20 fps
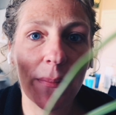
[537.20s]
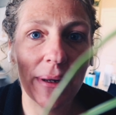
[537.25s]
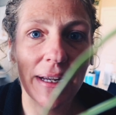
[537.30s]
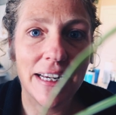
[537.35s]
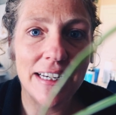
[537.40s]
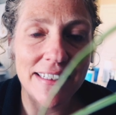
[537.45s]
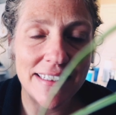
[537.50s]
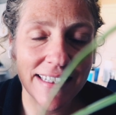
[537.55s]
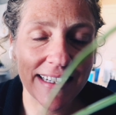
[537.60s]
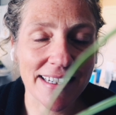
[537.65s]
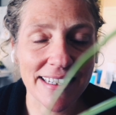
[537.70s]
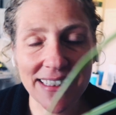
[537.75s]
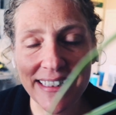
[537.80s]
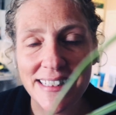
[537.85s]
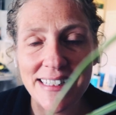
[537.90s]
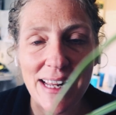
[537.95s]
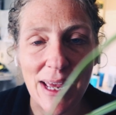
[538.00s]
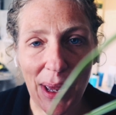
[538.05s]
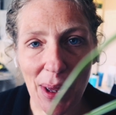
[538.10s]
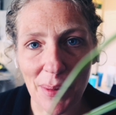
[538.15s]
me
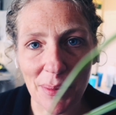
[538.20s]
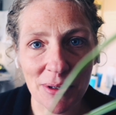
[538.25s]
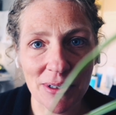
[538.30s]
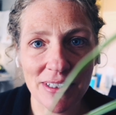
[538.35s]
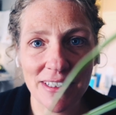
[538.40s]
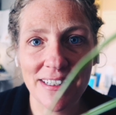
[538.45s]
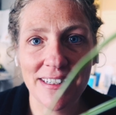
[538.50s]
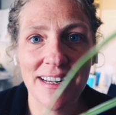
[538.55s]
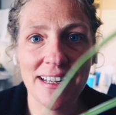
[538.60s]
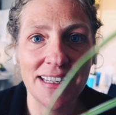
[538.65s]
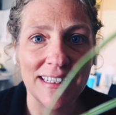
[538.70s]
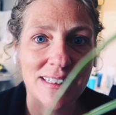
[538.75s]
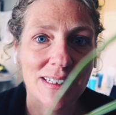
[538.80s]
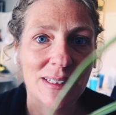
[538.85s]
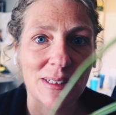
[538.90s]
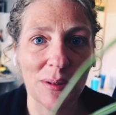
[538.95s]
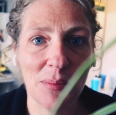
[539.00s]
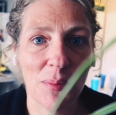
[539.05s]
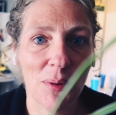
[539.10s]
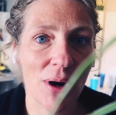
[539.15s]
tickets to Hamilton as a
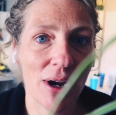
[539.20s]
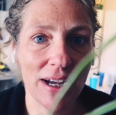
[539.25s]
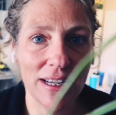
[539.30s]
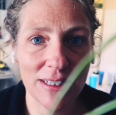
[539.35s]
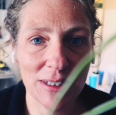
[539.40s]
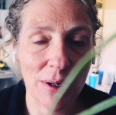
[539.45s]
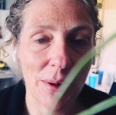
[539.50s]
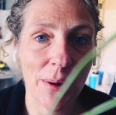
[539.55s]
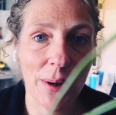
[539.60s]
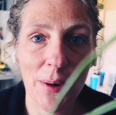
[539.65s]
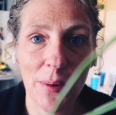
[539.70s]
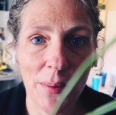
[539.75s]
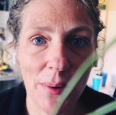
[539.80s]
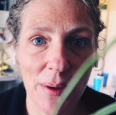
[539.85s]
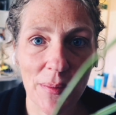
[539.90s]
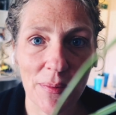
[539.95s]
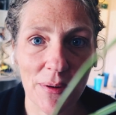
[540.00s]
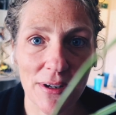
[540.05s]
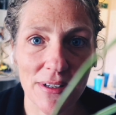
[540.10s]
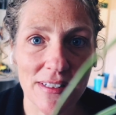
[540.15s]
surprise going
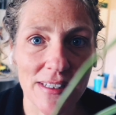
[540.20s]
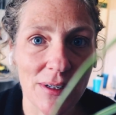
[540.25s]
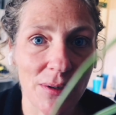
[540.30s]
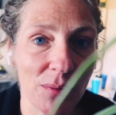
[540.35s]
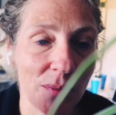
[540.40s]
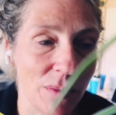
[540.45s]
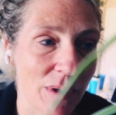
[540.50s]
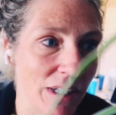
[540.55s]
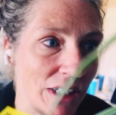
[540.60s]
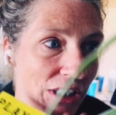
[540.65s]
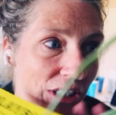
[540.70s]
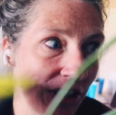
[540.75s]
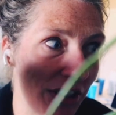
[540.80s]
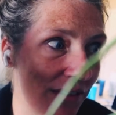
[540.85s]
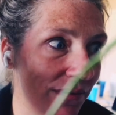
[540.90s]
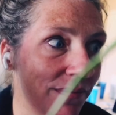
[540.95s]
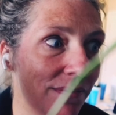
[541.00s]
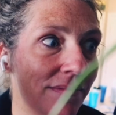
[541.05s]
away present, which